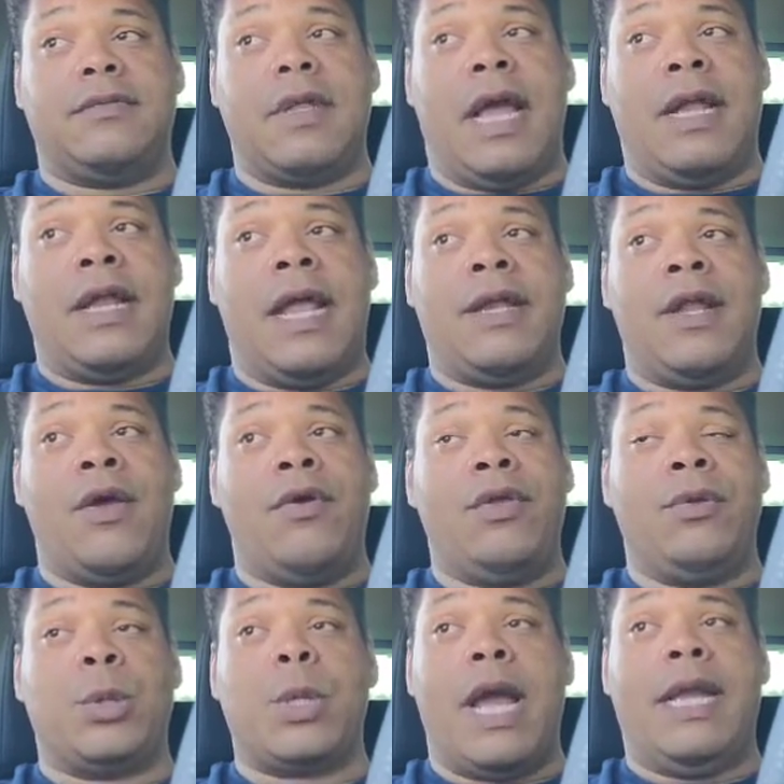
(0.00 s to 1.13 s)
I know you
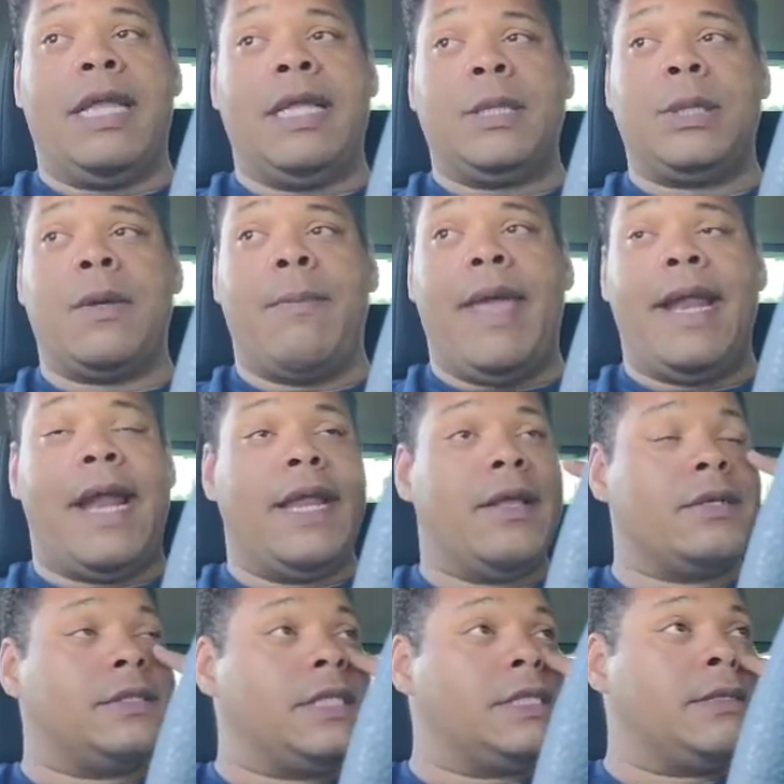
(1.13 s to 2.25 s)
trying to get your man out of
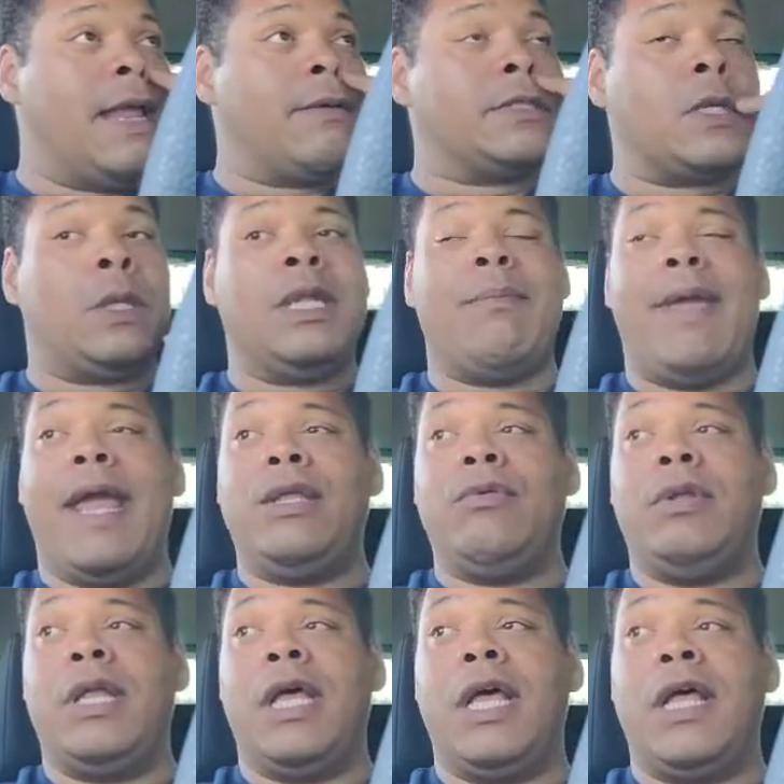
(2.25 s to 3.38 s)
your system. That was the only man you
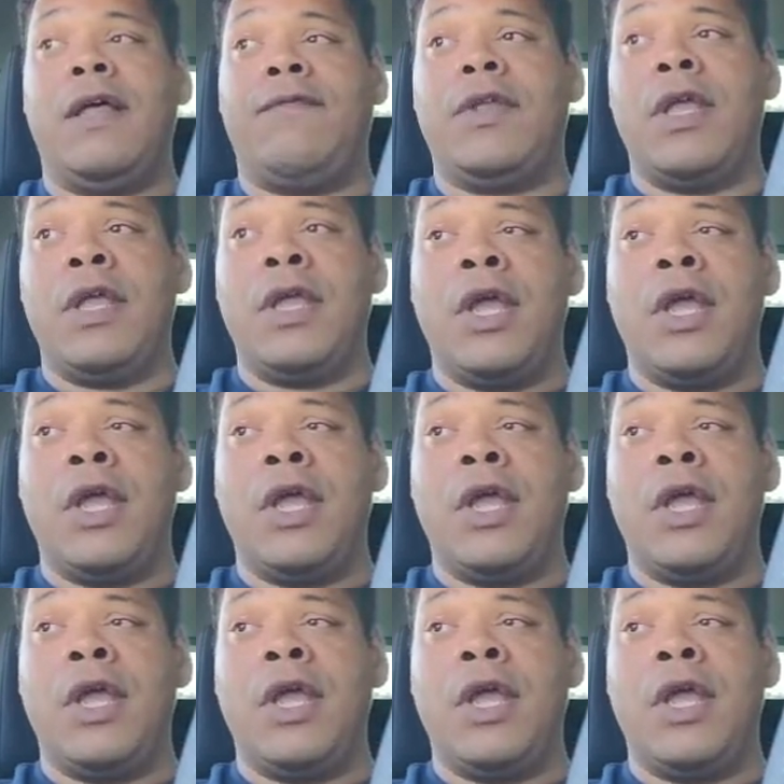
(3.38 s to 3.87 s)
loved.